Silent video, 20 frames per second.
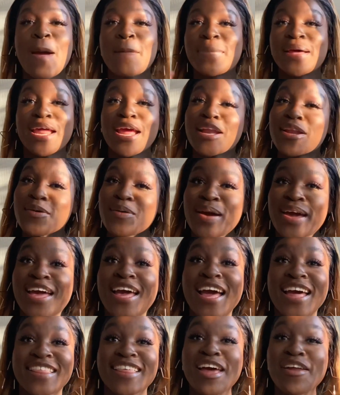But anyway,
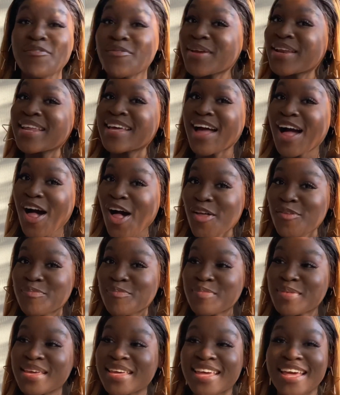that really helped
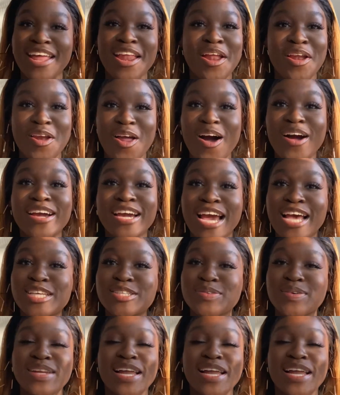me get along as well.